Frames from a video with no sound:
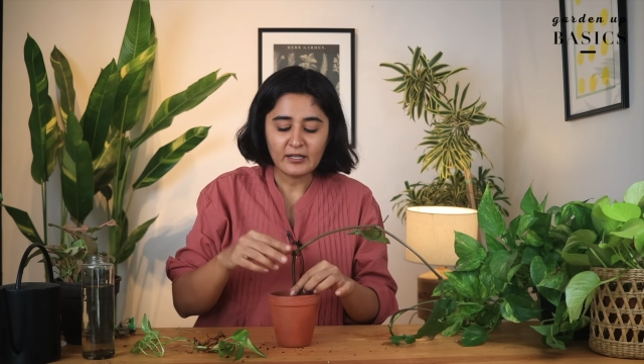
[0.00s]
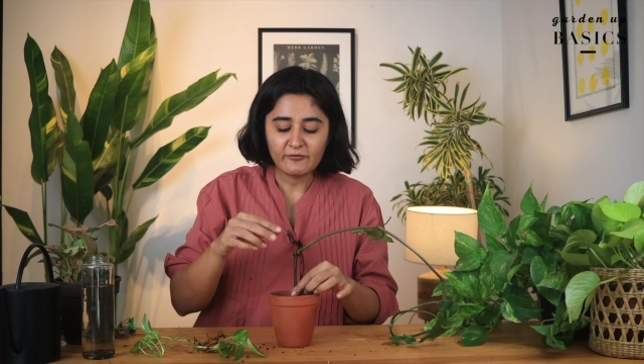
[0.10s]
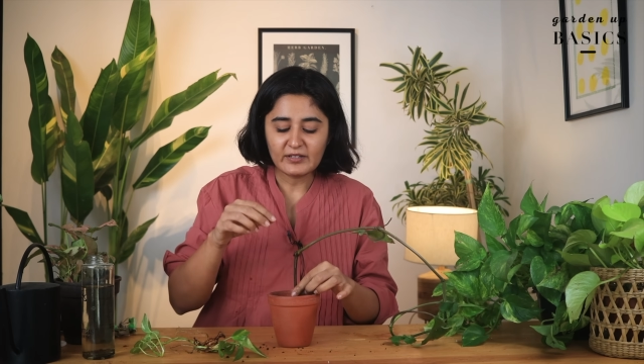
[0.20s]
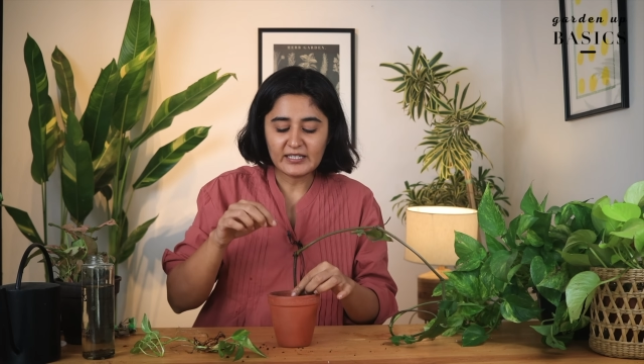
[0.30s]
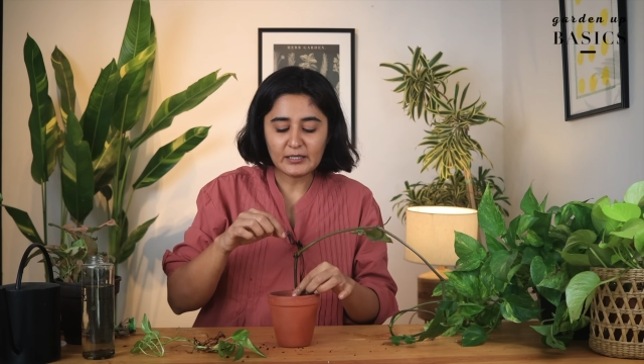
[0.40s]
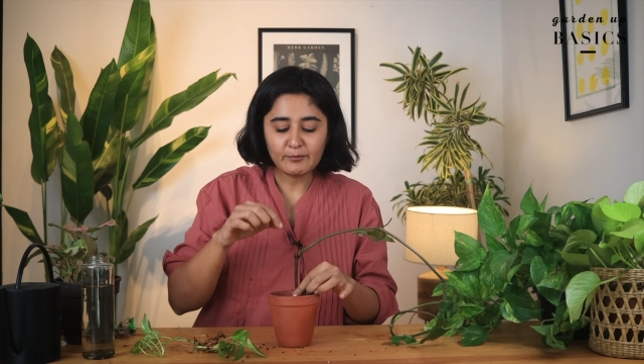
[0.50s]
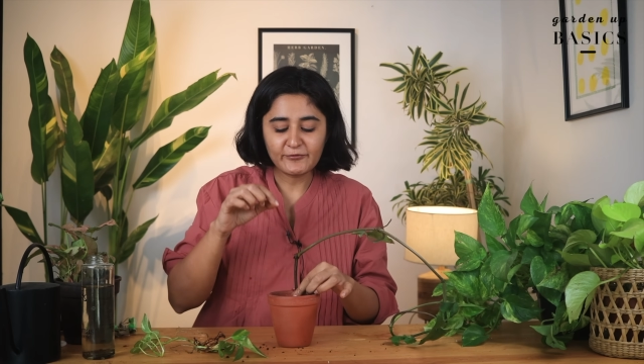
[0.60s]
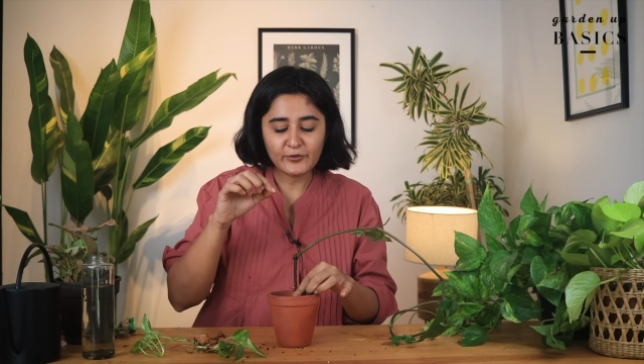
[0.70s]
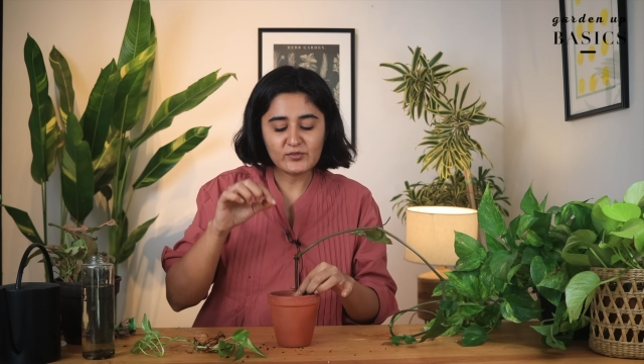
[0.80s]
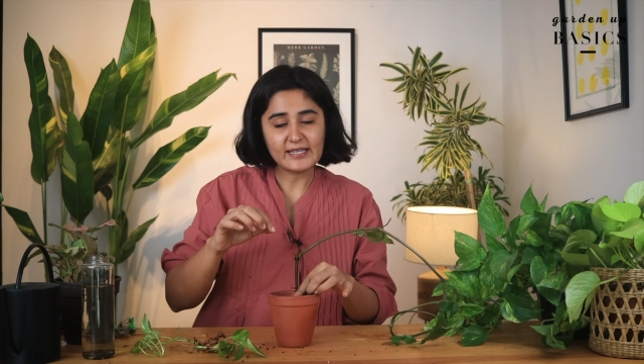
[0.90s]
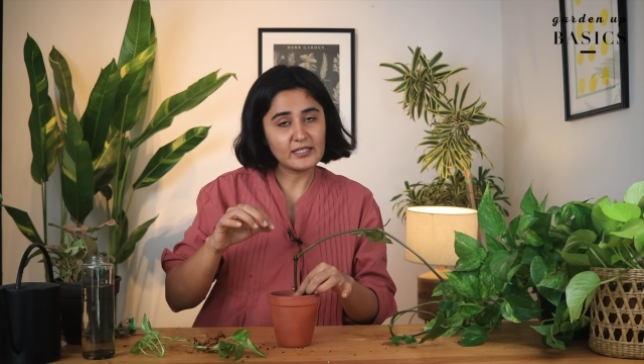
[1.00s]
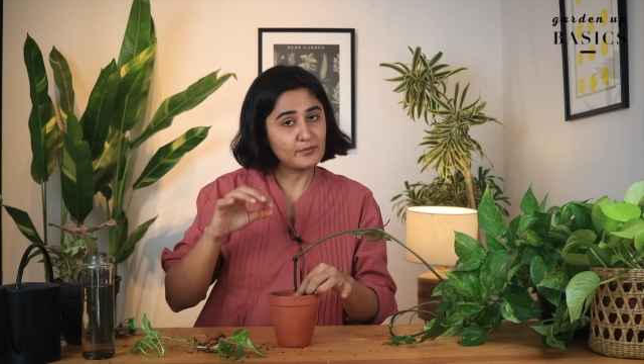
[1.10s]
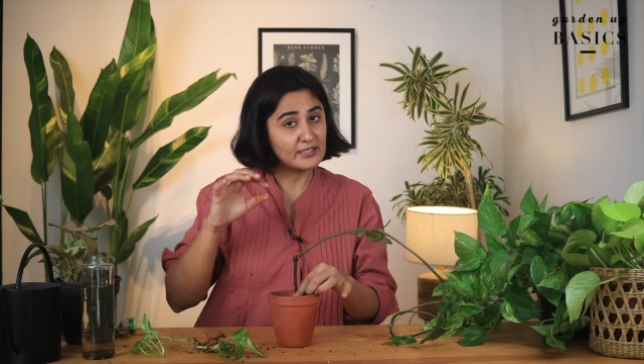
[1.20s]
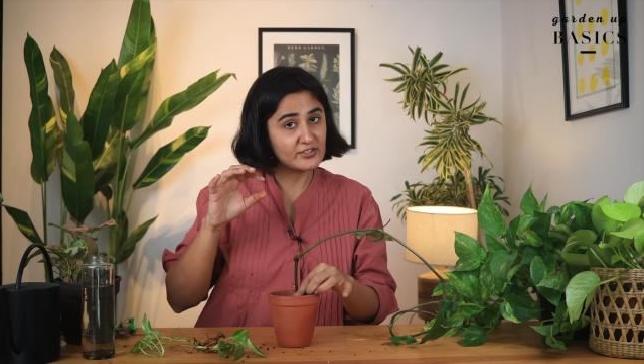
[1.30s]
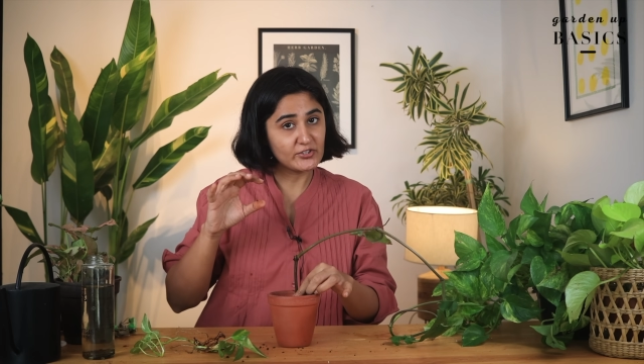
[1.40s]
We keep few
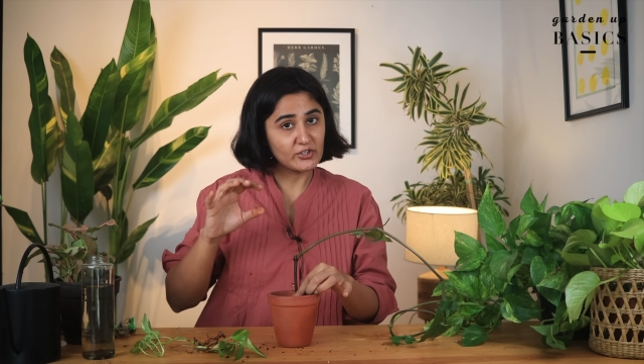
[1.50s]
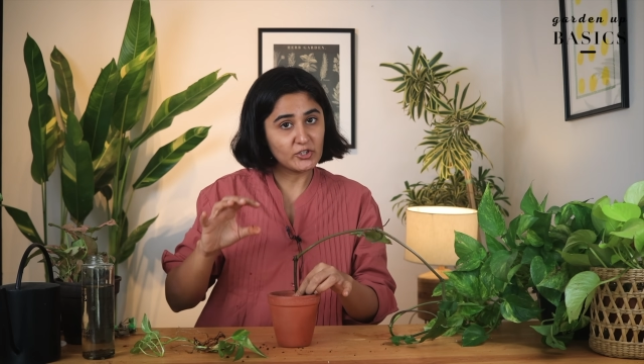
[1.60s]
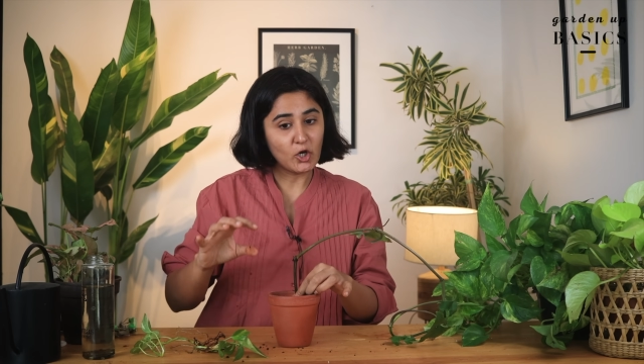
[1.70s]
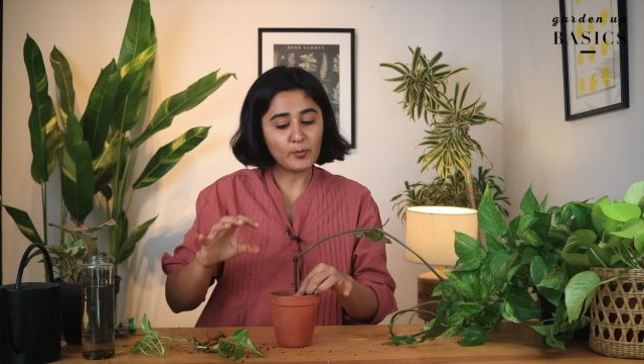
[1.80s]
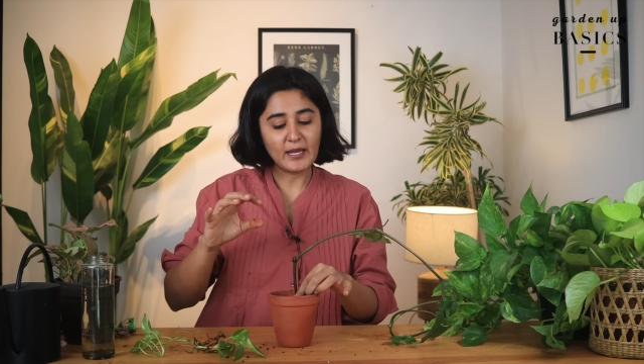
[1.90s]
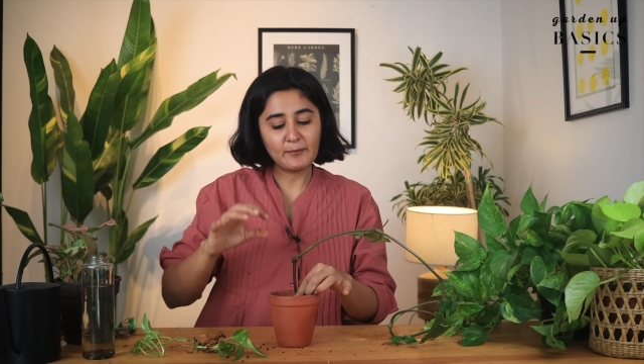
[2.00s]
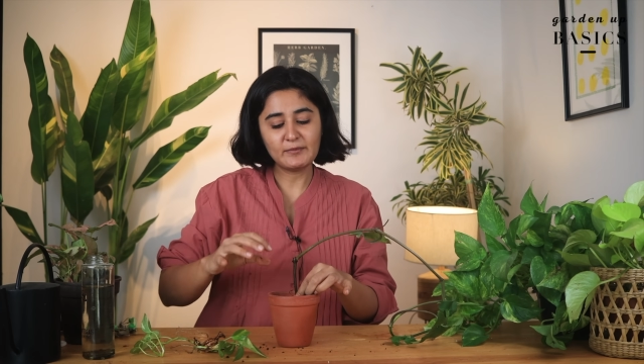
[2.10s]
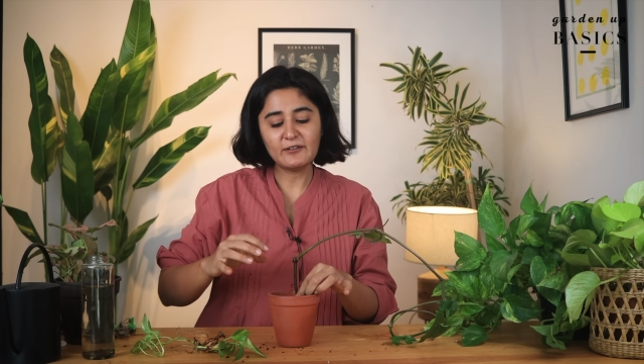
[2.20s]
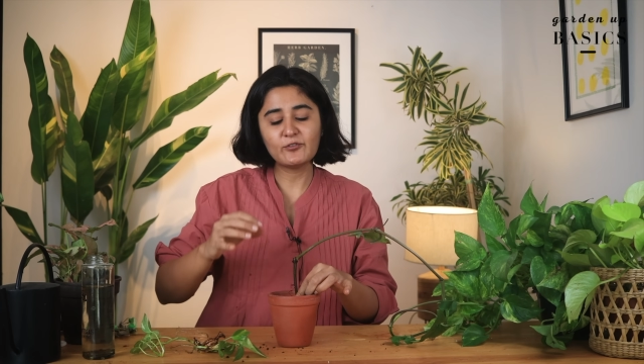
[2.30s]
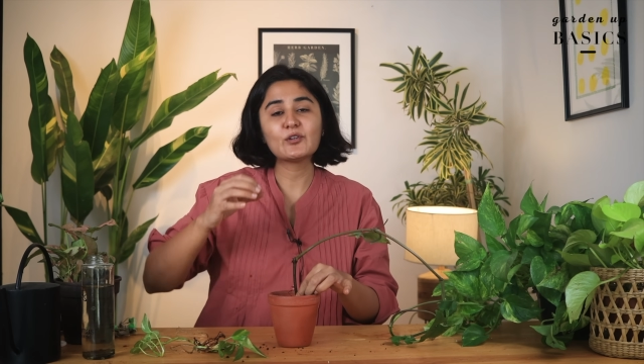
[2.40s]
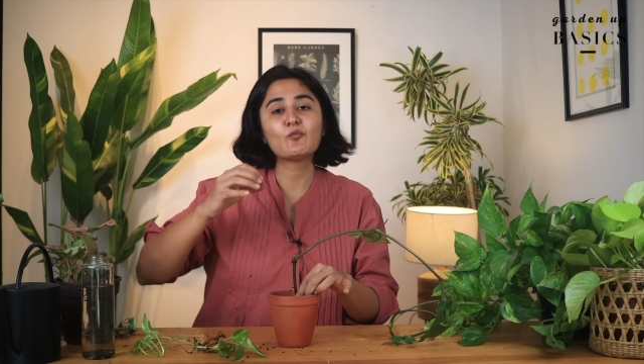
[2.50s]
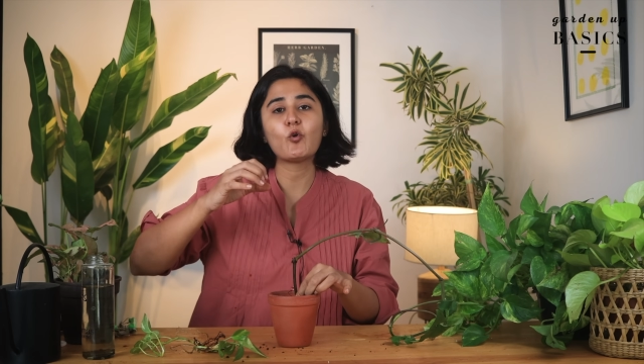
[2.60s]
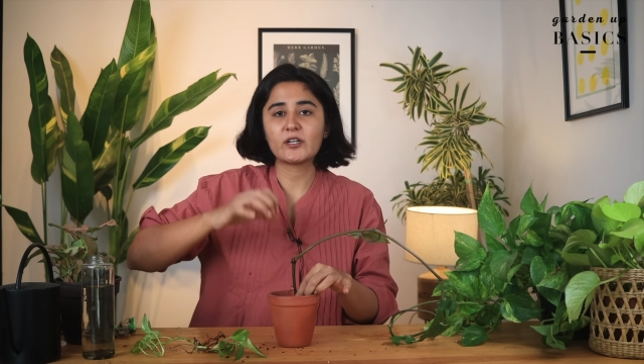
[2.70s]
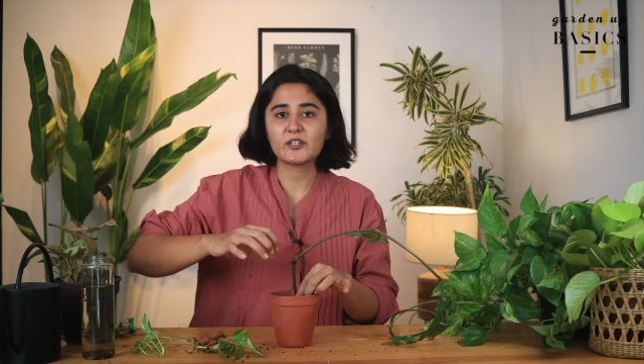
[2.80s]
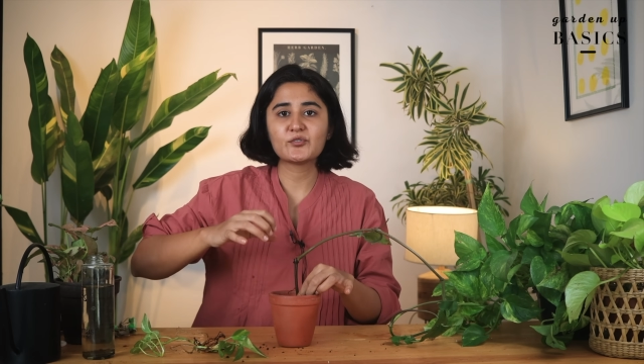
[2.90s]
centimeters on the top empty for the
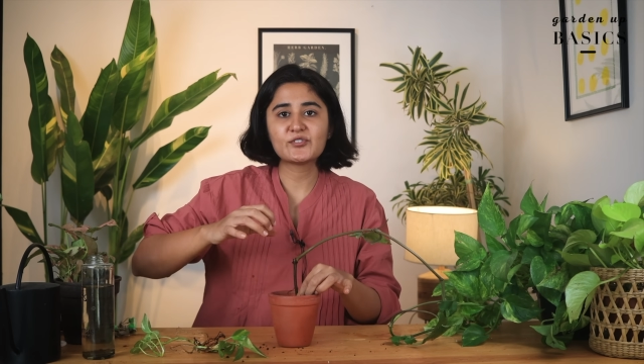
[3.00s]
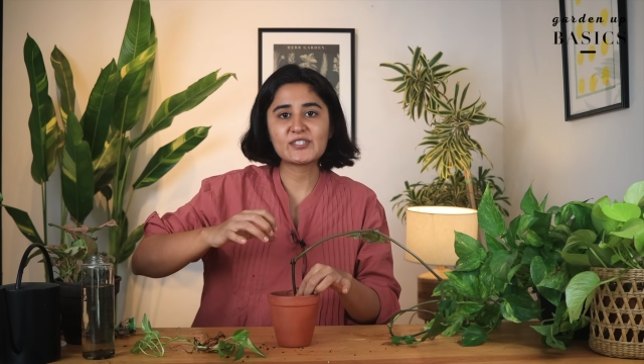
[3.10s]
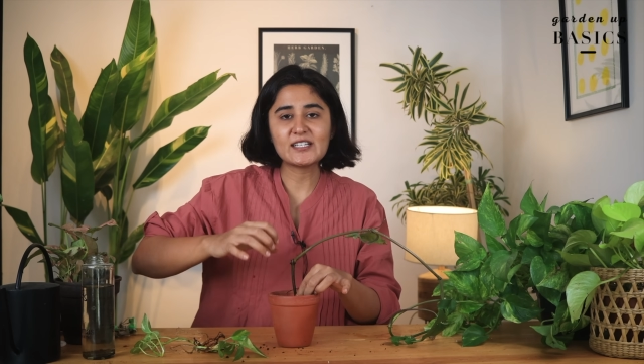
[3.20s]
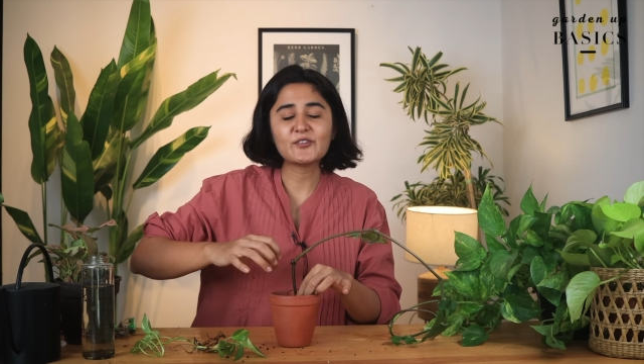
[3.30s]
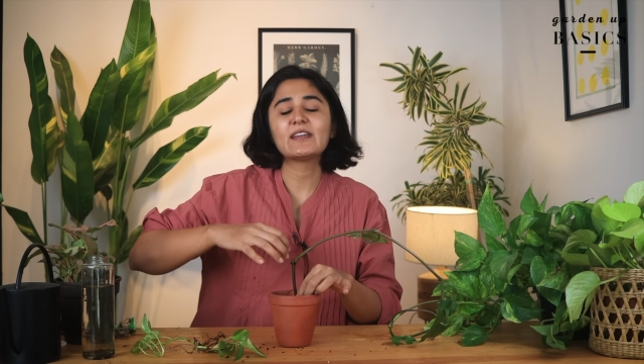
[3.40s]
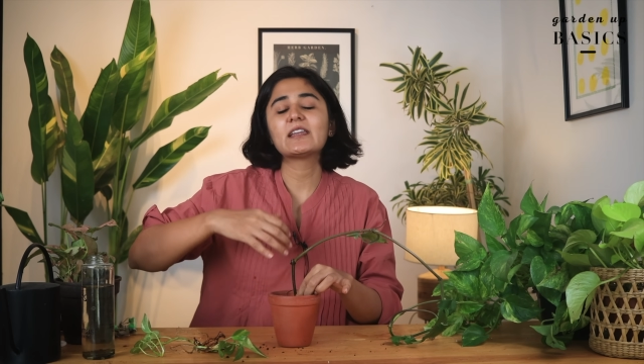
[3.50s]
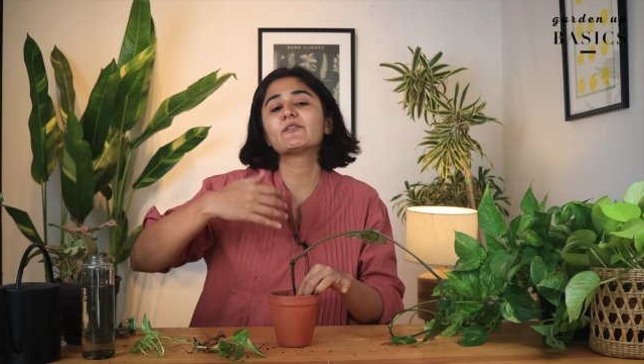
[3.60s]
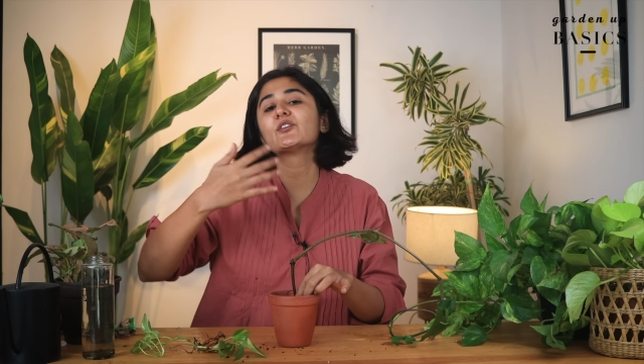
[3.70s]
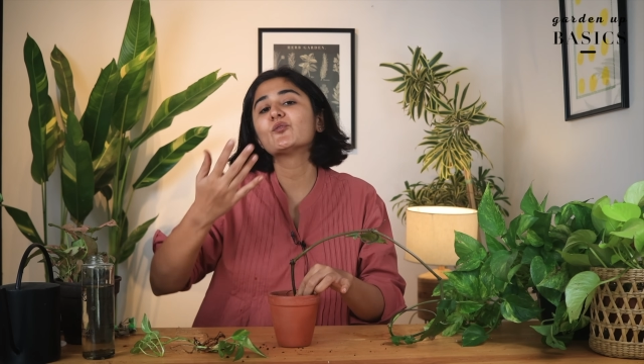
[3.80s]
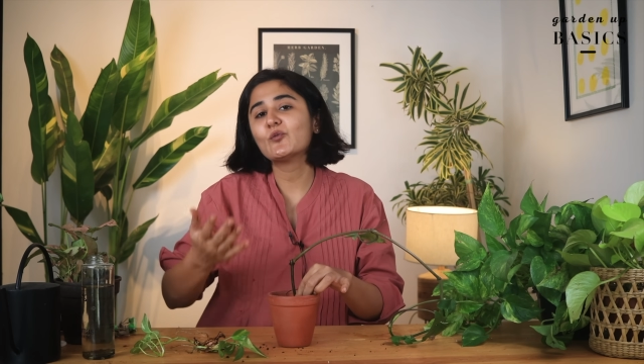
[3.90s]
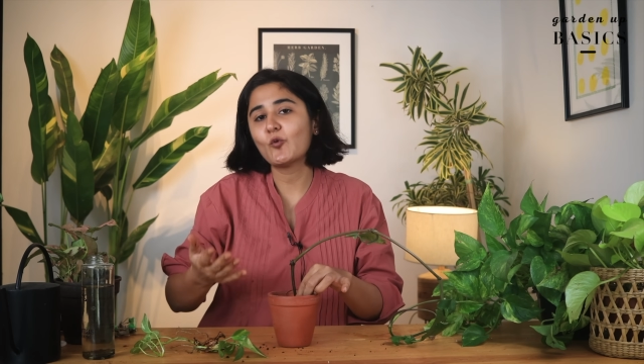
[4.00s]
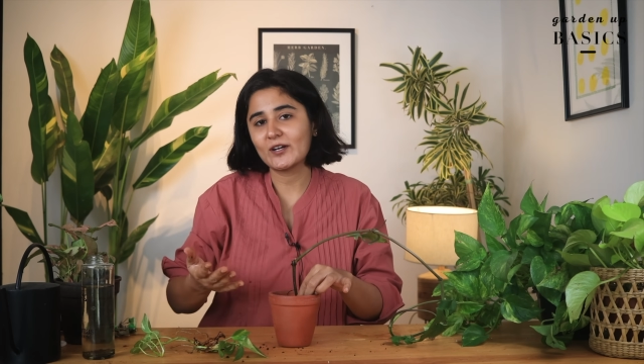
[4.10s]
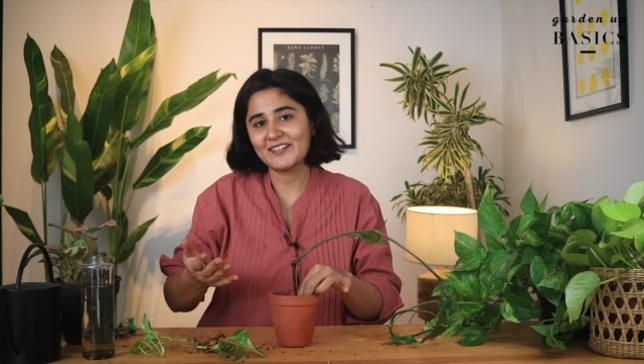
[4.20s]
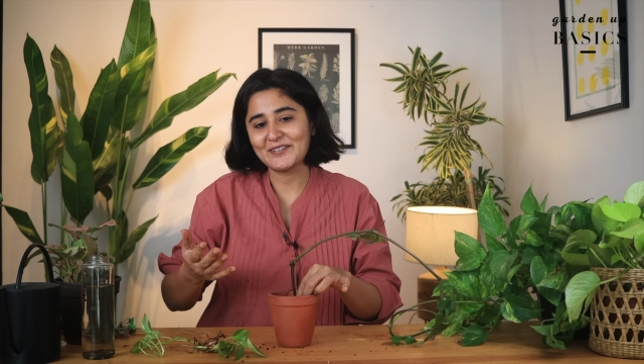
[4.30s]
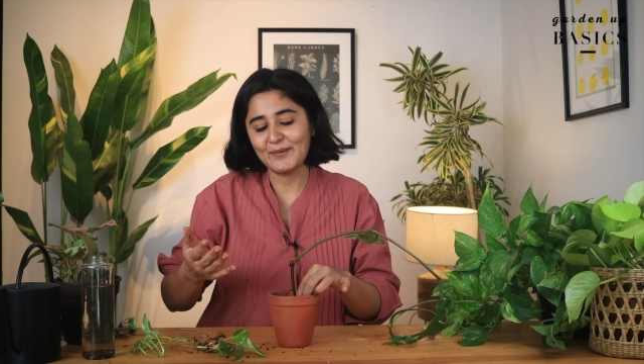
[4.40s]
water to sit whenever you will water the